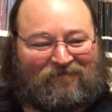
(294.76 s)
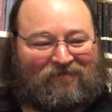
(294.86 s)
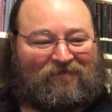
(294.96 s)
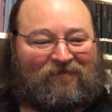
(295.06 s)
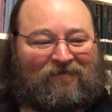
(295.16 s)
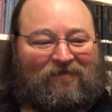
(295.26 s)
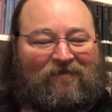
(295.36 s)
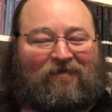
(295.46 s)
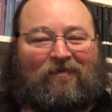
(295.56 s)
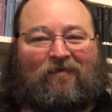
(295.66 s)

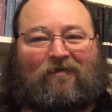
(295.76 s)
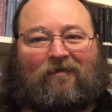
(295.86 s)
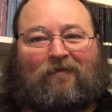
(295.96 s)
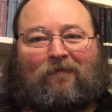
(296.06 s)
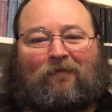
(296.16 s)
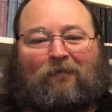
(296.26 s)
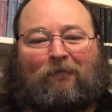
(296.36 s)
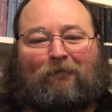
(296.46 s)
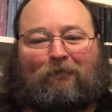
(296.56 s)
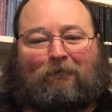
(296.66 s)

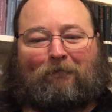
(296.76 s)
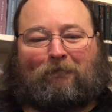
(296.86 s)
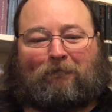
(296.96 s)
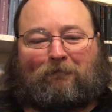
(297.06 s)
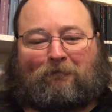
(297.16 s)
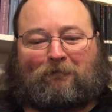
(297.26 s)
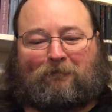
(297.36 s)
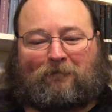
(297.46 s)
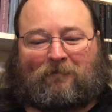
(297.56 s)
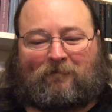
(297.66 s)

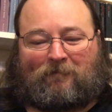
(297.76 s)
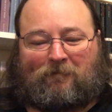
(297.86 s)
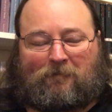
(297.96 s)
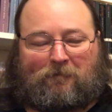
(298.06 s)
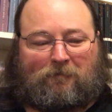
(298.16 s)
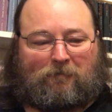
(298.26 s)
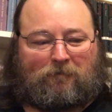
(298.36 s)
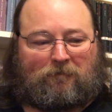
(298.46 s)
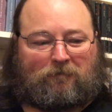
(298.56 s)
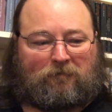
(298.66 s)

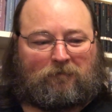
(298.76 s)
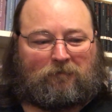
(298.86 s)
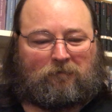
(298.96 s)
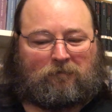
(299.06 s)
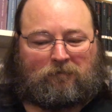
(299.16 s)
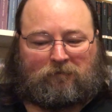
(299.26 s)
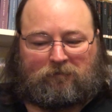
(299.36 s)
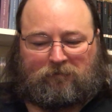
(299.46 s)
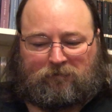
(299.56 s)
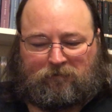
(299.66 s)

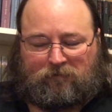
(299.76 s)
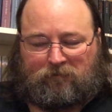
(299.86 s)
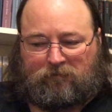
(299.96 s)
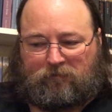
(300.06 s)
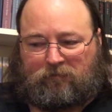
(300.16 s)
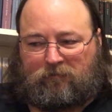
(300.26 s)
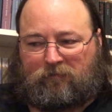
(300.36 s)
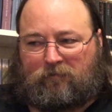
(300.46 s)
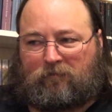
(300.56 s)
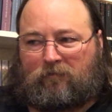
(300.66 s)

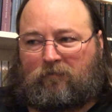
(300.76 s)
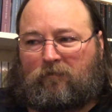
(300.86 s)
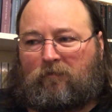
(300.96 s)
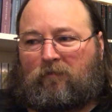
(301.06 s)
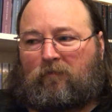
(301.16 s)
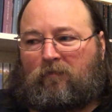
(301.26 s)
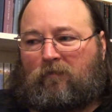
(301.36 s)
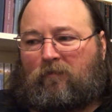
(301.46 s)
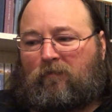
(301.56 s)
The person shown says nothing.